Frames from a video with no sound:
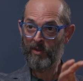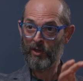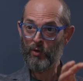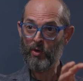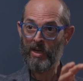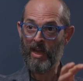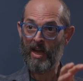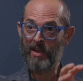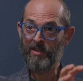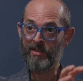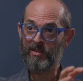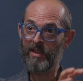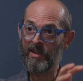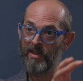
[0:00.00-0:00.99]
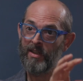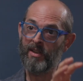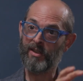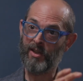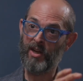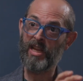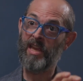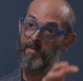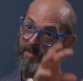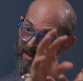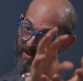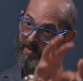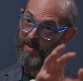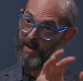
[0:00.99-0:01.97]
with the triage. It's going to give me
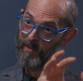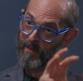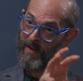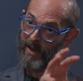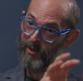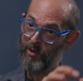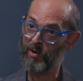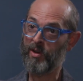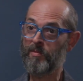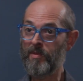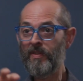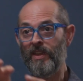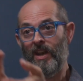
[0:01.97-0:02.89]
something from that document.